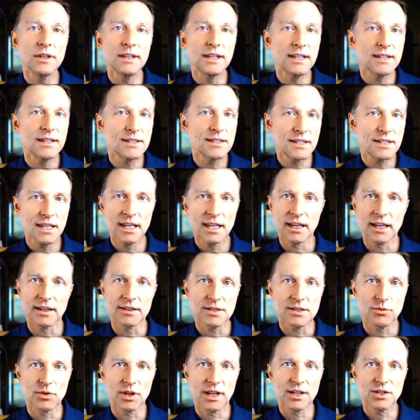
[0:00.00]
of these
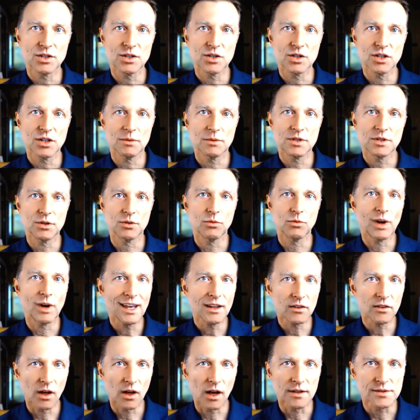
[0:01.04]
things in relationship to
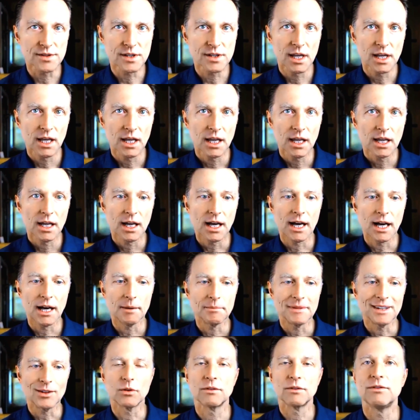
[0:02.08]
weight loss, um,
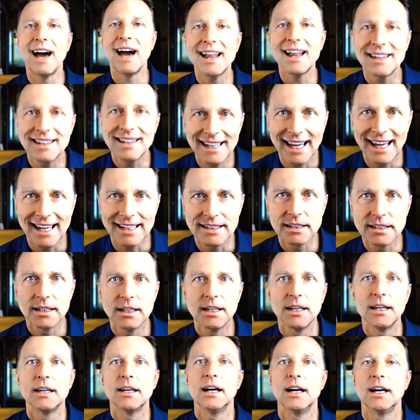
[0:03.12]
it will validate
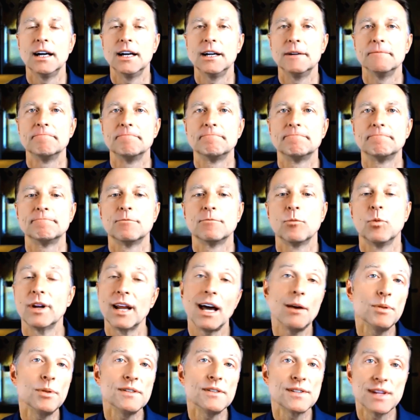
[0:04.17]
um, what
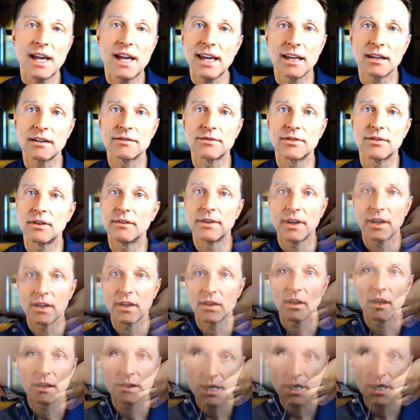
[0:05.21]
I've been saying for a very long